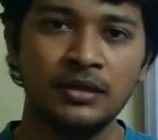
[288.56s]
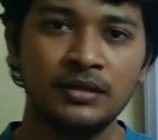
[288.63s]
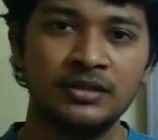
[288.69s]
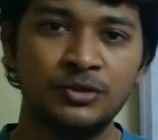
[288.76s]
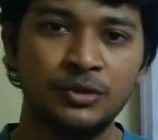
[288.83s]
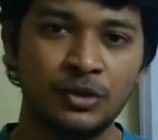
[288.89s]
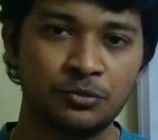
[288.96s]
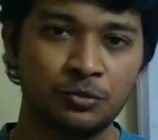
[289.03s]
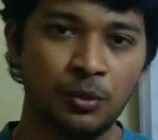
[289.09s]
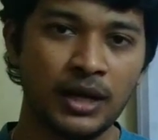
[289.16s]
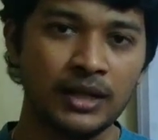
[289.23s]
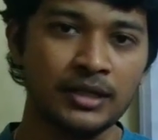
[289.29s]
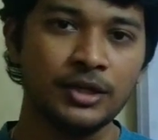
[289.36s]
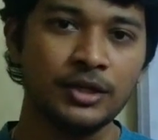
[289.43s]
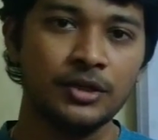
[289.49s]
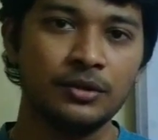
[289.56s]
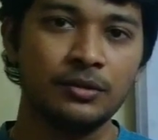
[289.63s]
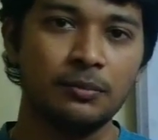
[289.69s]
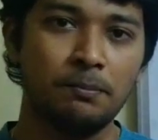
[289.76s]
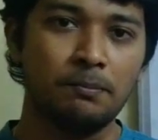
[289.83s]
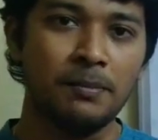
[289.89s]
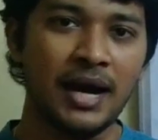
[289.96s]
This was one
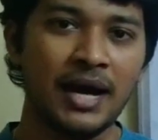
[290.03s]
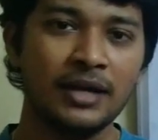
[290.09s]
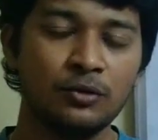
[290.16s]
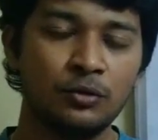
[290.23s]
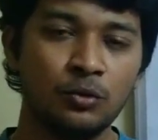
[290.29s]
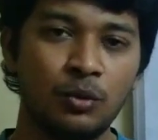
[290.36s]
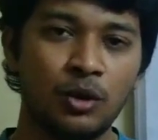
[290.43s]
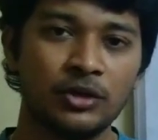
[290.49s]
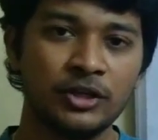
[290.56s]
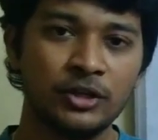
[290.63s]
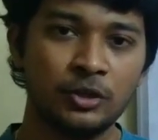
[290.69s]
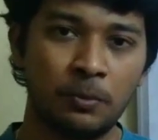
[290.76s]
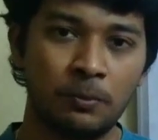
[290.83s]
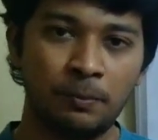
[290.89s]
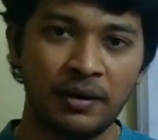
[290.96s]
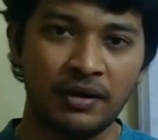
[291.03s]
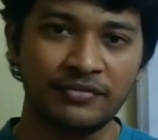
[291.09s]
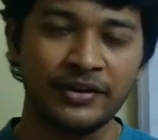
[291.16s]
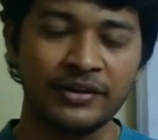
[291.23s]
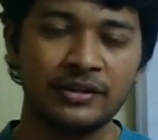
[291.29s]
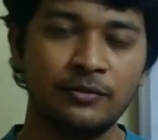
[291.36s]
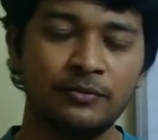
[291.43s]
man who wanted to
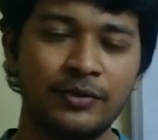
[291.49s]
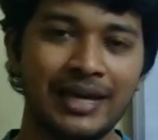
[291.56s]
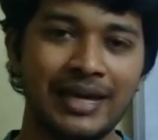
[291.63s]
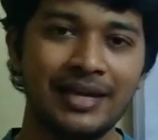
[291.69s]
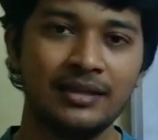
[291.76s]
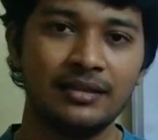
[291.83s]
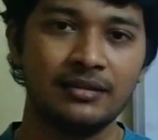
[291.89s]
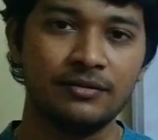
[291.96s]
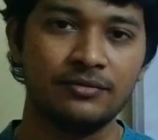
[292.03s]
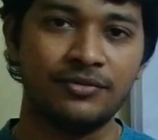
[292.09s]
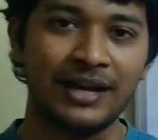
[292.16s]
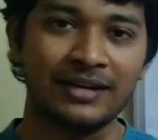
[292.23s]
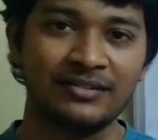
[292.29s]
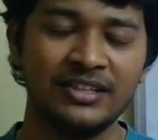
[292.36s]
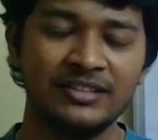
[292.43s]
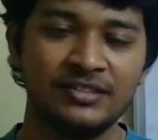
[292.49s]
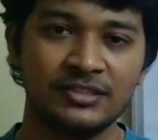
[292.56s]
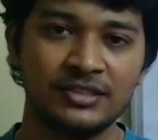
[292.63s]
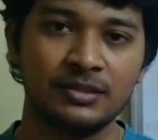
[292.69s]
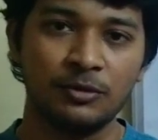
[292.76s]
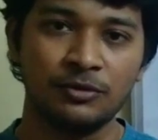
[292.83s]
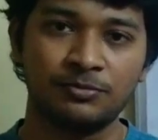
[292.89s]
perfect the way factory
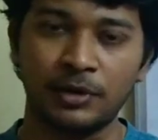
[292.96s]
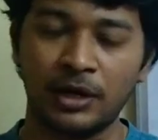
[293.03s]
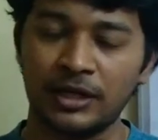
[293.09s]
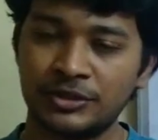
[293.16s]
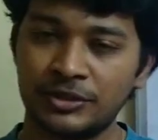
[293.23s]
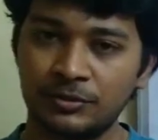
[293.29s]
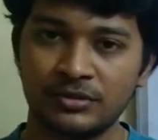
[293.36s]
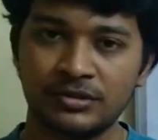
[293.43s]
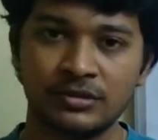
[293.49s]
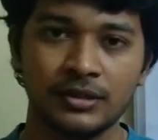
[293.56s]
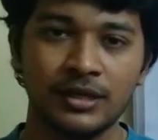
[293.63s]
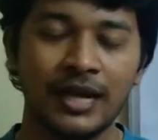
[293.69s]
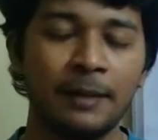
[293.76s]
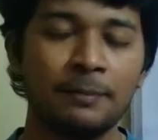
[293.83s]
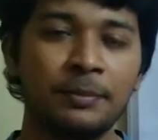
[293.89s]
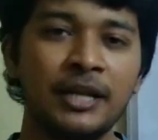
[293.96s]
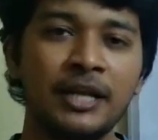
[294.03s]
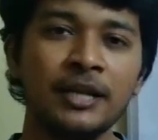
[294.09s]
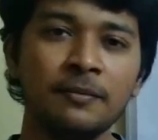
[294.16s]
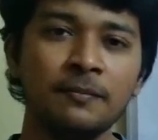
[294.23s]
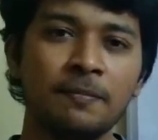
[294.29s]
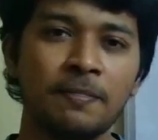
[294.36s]
system of production was
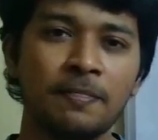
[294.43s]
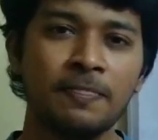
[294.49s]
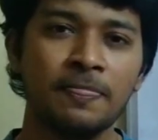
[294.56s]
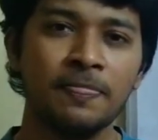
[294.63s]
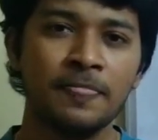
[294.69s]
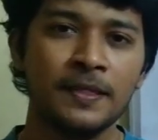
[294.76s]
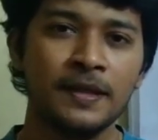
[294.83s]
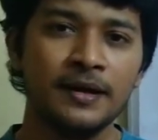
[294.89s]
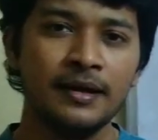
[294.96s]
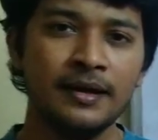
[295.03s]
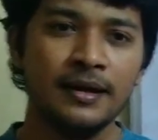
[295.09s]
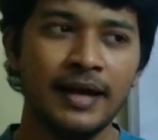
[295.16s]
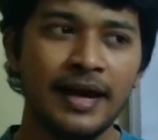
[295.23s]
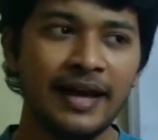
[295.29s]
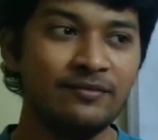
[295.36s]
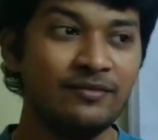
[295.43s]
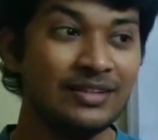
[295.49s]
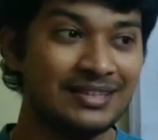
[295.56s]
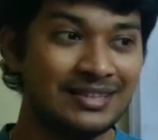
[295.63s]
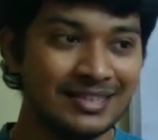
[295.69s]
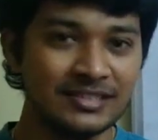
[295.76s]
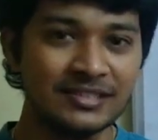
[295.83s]
happening. And
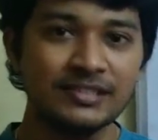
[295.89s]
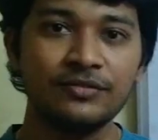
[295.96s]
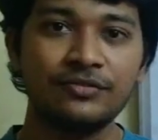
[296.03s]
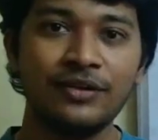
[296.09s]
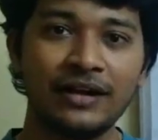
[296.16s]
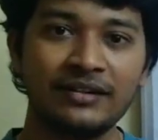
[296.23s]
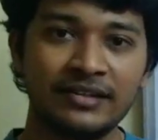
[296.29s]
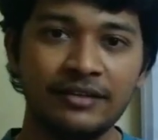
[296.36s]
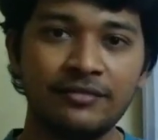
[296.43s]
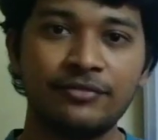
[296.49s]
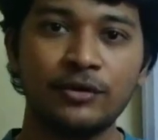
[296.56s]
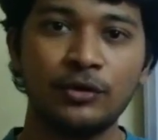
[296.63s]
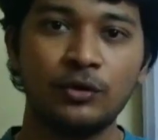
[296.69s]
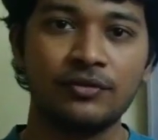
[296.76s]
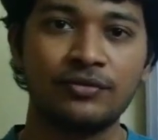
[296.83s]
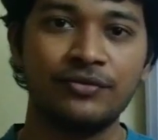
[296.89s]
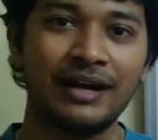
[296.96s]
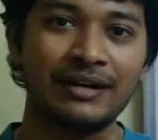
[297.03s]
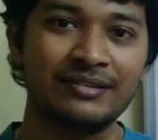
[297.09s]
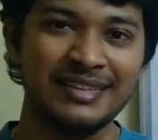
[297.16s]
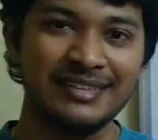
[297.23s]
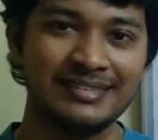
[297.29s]
with this factory floor,
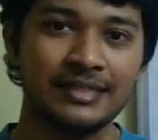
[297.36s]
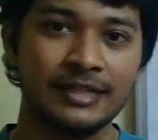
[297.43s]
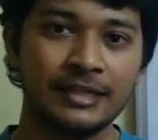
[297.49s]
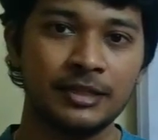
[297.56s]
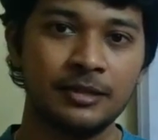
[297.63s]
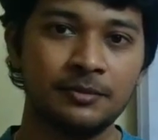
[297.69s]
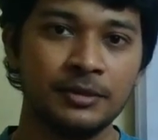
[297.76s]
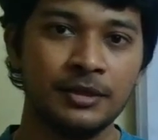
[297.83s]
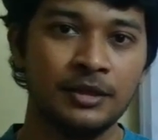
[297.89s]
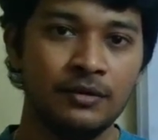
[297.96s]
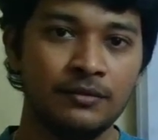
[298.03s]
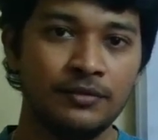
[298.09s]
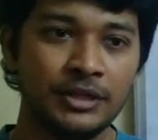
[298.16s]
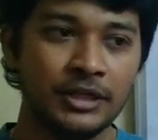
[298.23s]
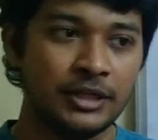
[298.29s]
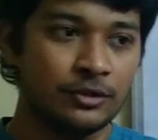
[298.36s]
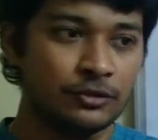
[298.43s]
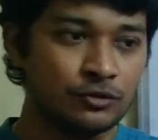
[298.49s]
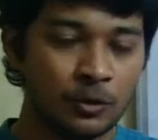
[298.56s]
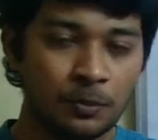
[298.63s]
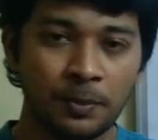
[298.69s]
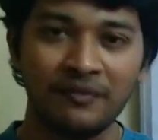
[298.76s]
factory setup, with the
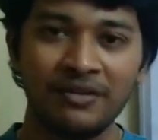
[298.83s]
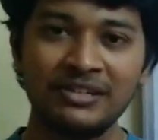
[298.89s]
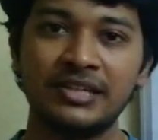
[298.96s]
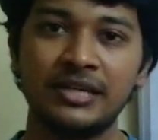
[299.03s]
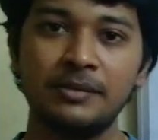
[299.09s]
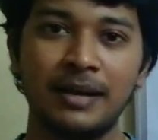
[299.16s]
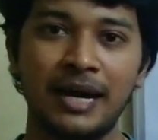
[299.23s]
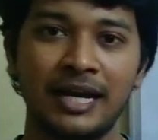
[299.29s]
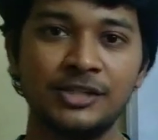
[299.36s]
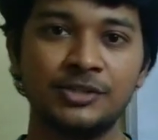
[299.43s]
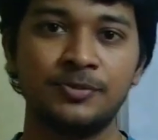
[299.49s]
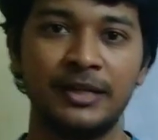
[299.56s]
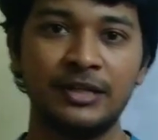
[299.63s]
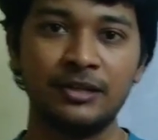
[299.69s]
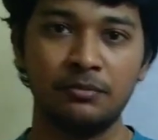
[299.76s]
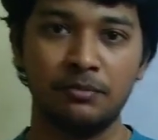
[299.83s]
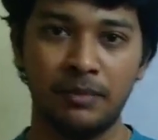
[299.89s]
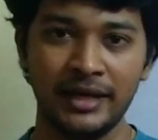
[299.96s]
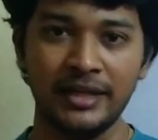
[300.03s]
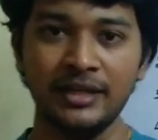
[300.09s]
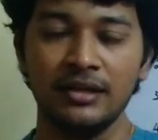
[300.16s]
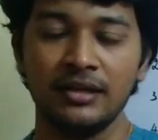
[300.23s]
supervisory management in
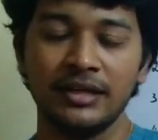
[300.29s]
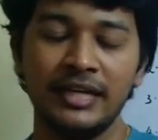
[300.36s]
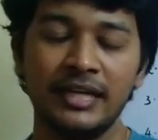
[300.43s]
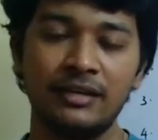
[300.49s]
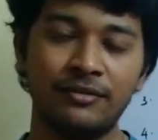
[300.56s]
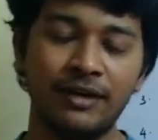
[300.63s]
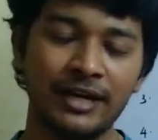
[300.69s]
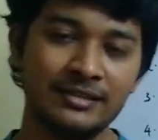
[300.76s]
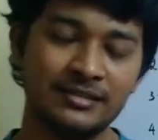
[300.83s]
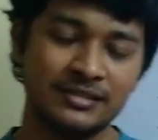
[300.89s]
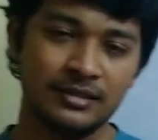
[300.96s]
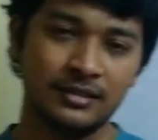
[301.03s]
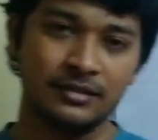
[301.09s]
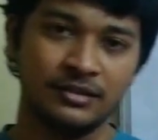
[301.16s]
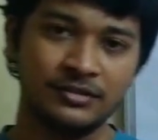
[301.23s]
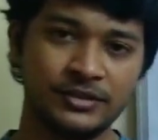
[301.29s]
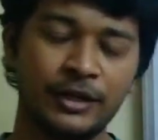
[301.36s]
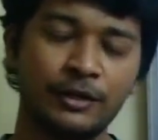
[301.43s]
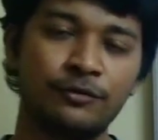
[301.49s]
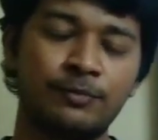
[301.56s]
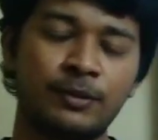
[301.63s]
mind, he devised the set of